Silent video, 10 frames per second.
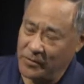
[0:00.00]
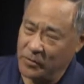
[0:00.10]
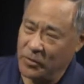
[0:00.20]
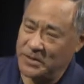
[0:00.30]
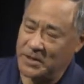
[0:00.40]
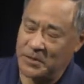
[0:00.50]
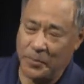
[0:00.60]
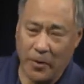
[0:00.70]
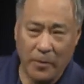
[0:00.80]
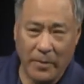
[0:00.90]
was
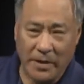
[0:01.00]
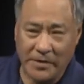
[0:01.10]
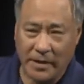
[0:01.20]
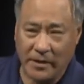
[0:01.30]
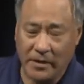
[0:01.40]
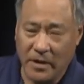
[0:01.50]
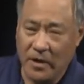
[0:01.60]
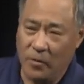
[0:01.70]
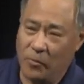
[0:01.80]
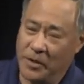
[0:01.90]
experimenting
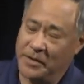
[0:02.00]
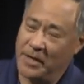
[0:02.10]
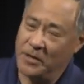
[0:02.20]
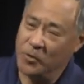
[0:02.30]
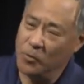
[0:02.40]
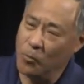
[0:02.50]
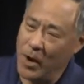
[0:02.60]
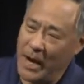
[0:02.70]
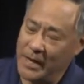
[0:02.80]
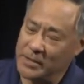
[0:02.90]
with a new
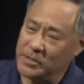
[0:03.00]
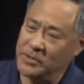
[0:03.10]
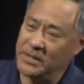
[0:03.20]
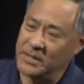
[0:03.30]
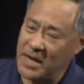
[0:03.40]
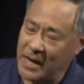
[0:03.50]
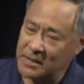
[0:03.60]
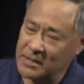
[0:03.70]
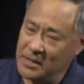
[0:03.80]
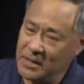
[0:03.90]
way to
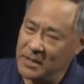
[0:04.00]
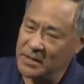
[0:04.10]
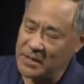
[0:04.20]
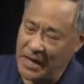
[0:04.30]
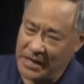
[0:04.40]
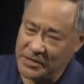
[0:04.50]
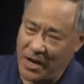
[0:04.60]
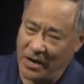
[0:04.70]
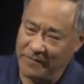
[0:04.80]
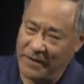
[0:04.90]
detect the
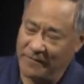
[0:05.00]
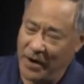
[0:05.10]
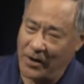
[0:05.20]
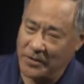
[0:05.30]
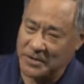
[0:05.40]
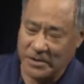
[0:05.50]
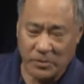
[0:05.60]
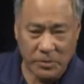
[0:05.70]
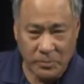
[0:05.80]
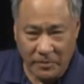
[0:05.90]
HIV virus. This
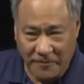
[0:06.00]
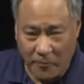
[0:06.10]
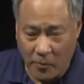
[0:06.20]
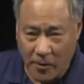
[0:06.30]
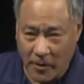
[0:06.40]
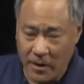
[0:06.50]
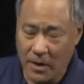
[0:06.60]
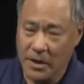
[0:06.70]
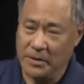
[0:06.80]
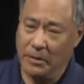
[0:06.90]
was before
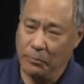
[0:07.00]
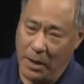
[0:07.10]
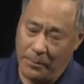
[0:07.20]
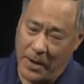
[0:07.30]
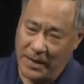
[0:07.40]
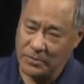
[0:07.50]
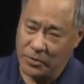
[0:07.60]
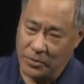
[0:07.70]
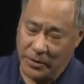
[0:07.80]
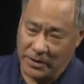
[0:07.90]
the blood banks were
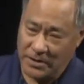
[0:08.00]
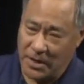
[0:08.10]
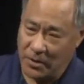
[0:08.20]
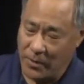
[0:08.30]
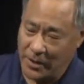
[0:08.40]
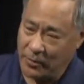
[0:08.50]
doing this on a regular